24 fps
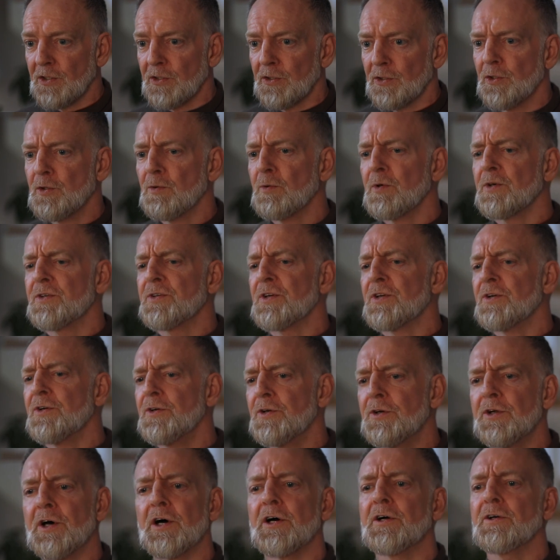You want to
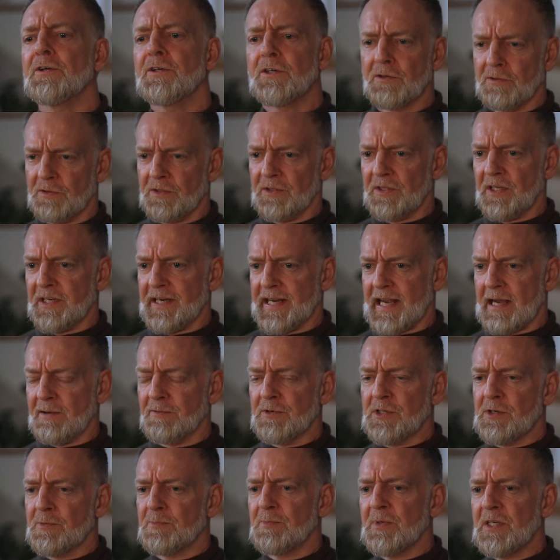know you're in the now,
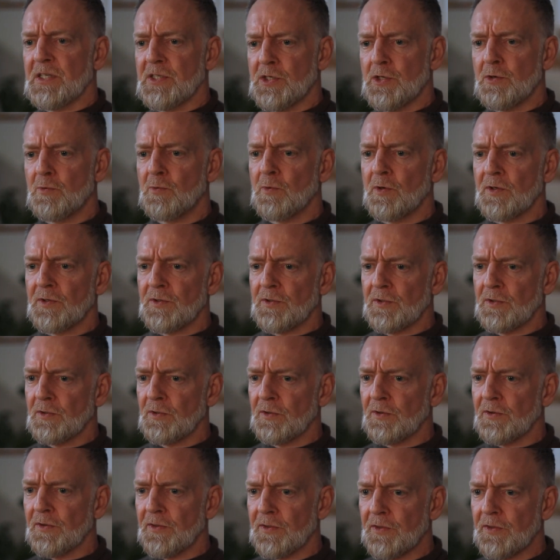which means you want your